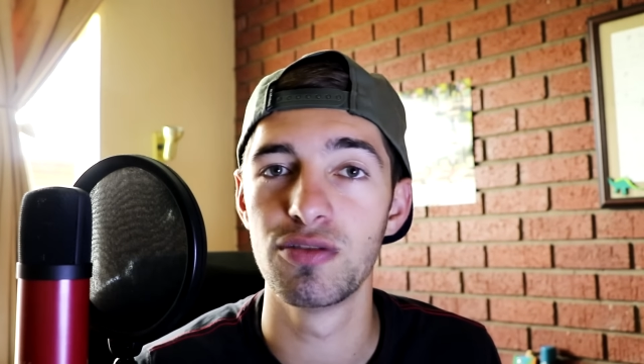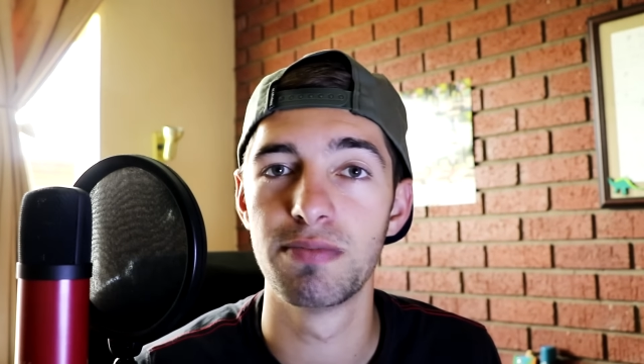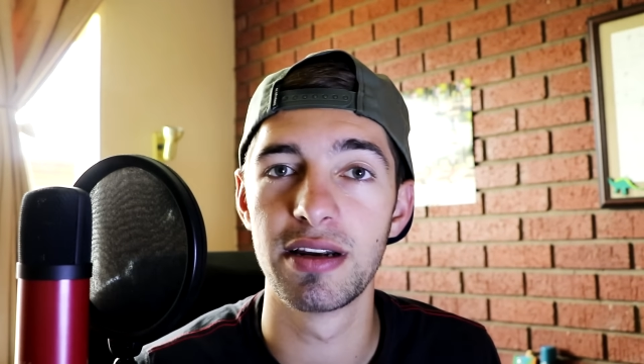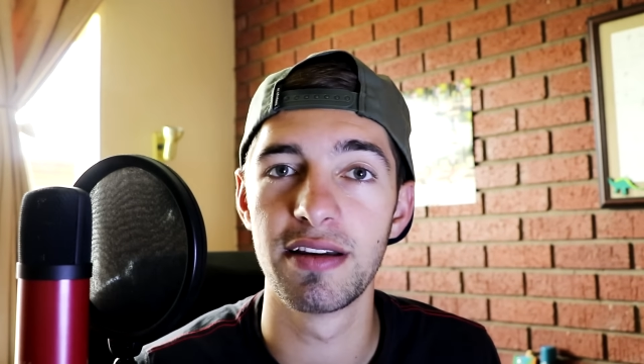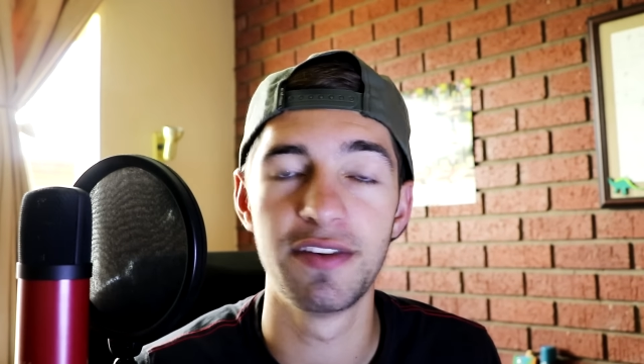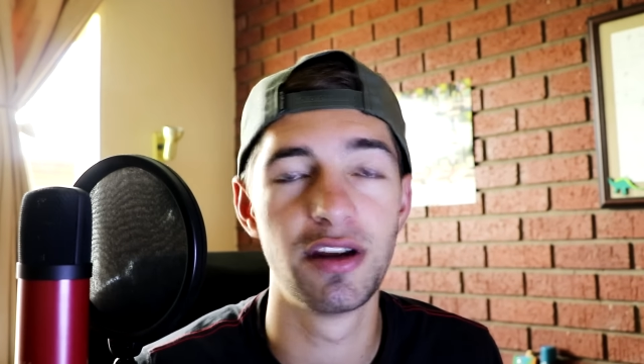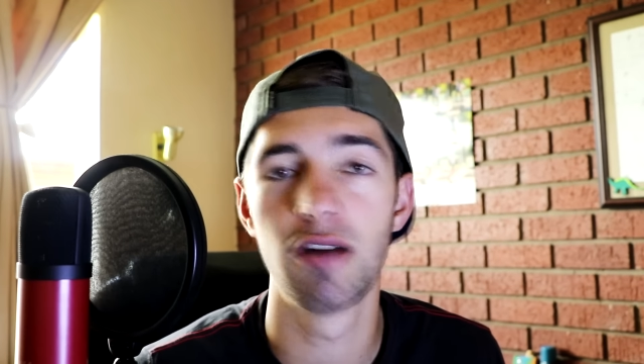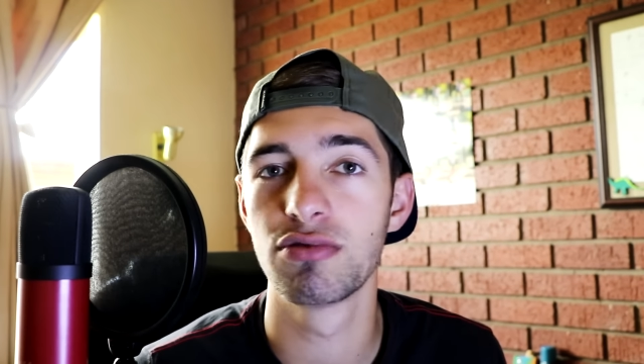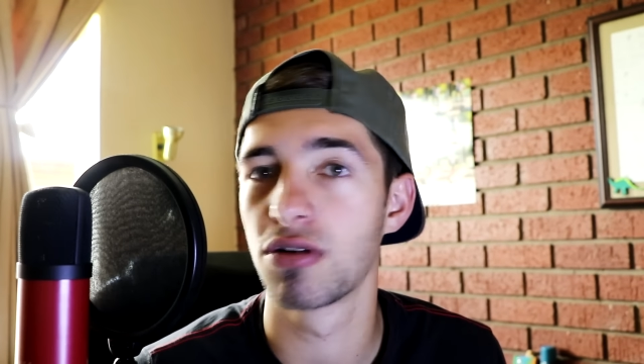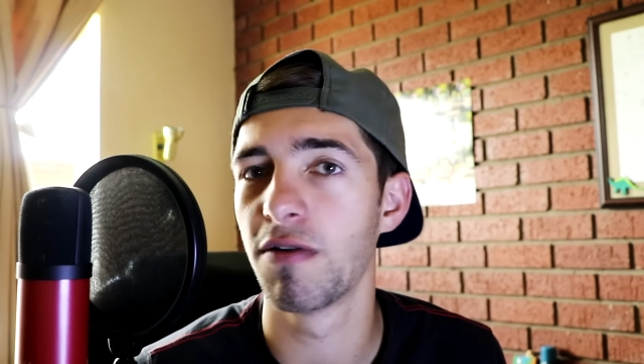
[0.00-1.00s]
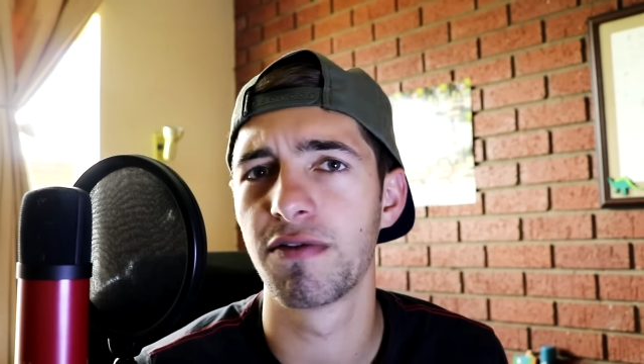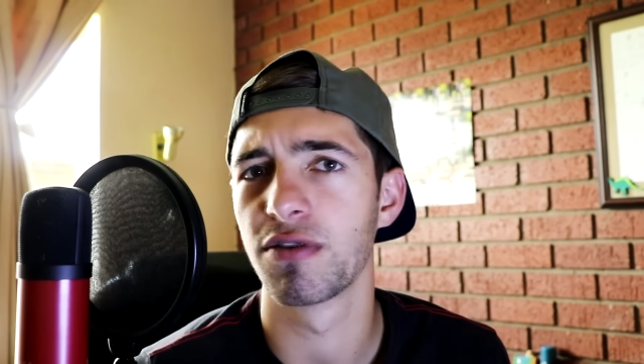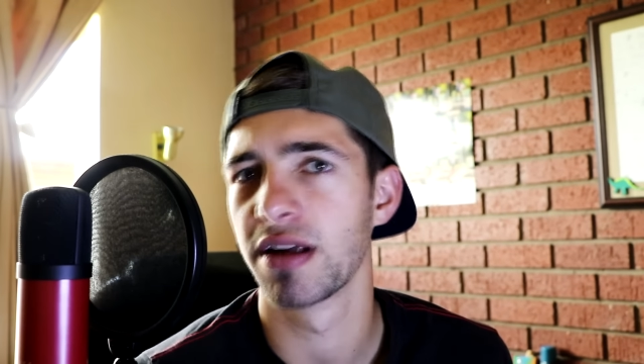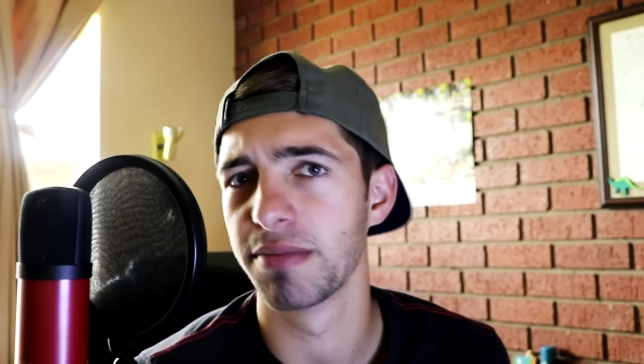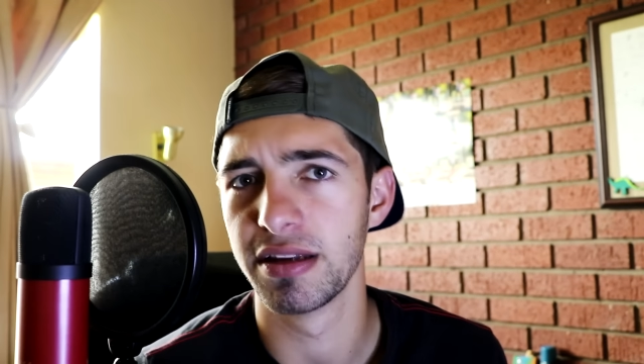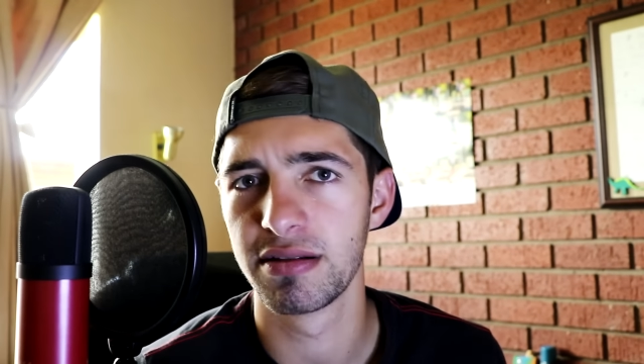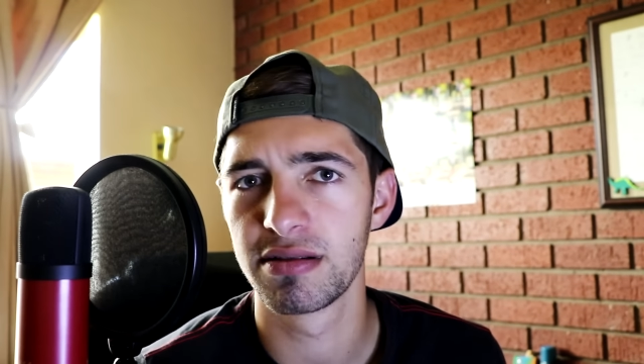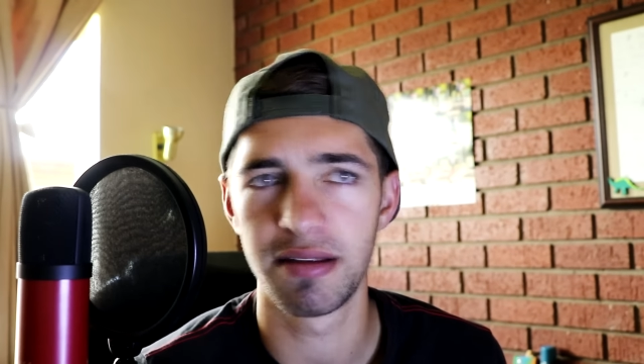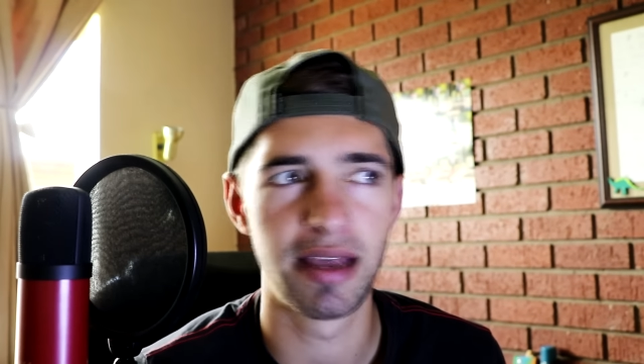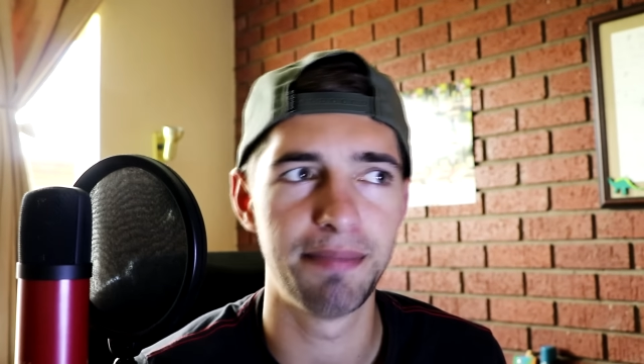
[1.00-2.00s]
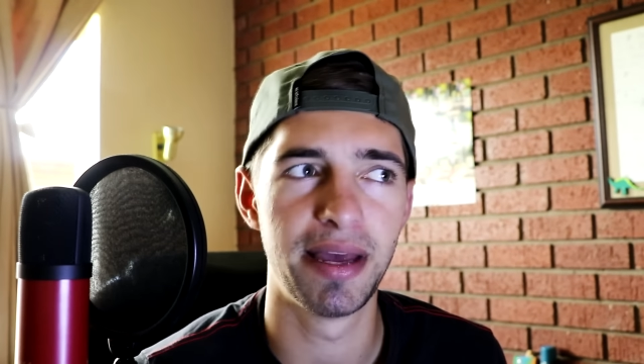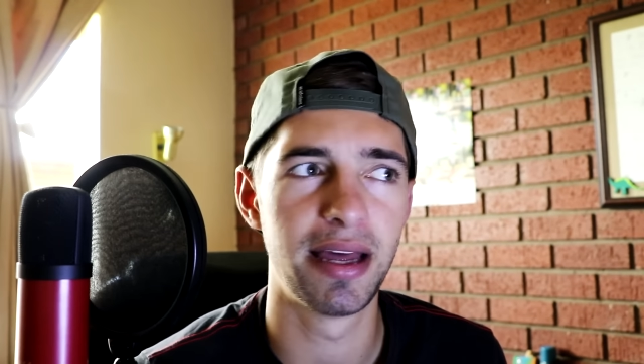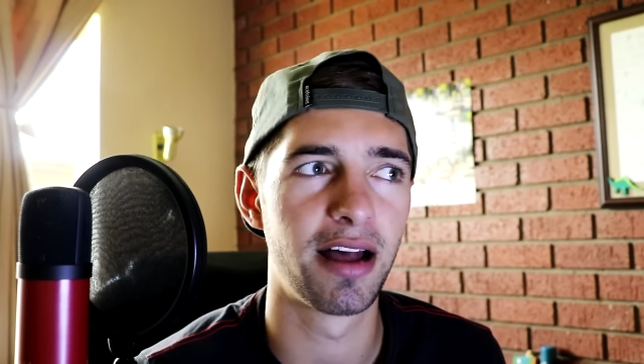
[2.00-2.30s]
But if you don't, go for it. I mean, it's not that bad.